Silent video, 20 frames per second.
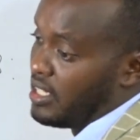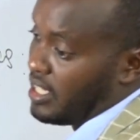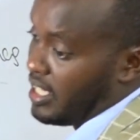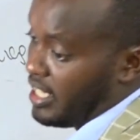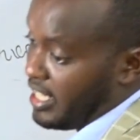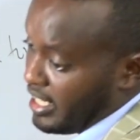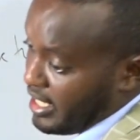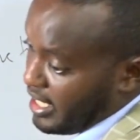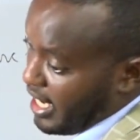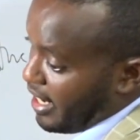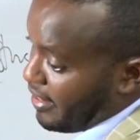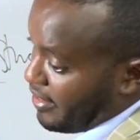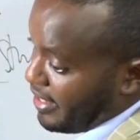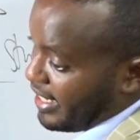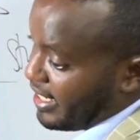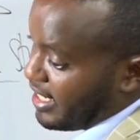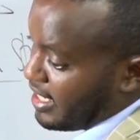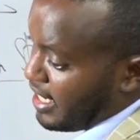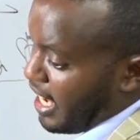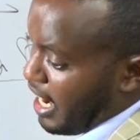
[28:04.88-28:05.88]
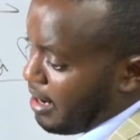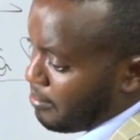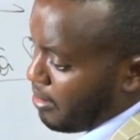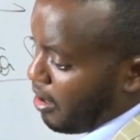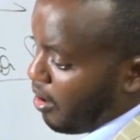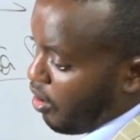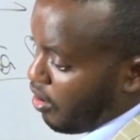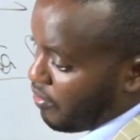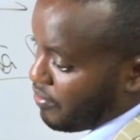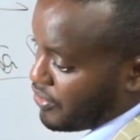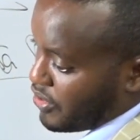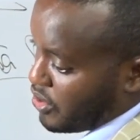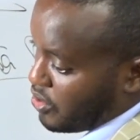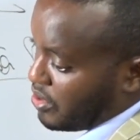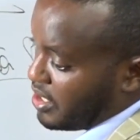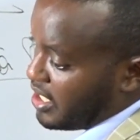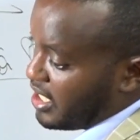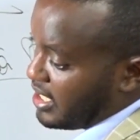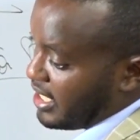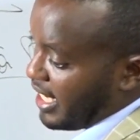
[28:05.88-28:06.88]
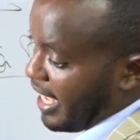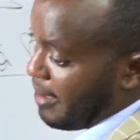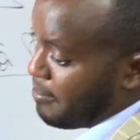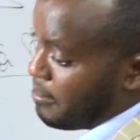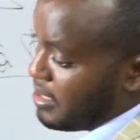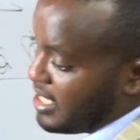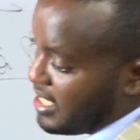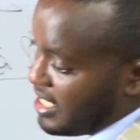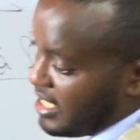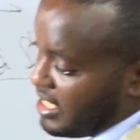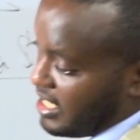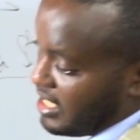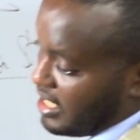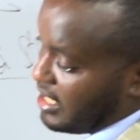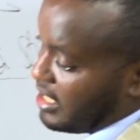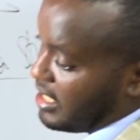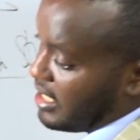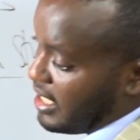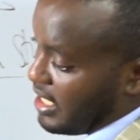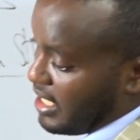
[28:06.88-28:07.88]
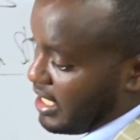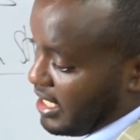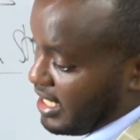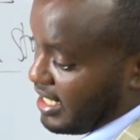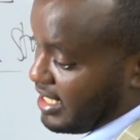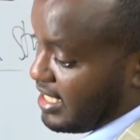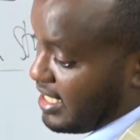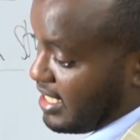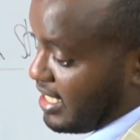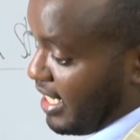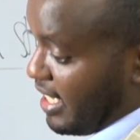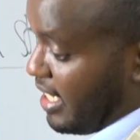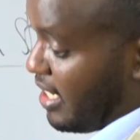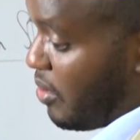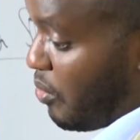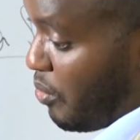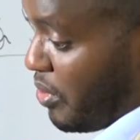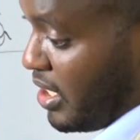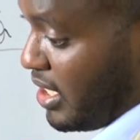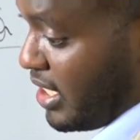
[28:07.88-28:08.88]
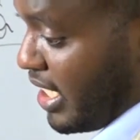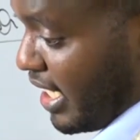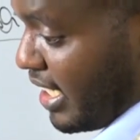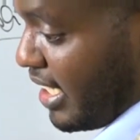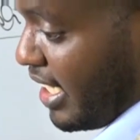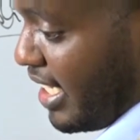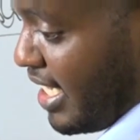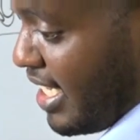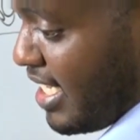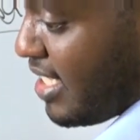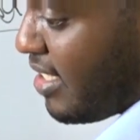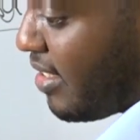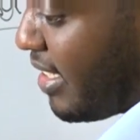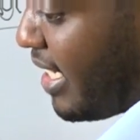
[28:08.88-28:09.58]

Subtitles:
a reg number of student ABCD. Let's say we take his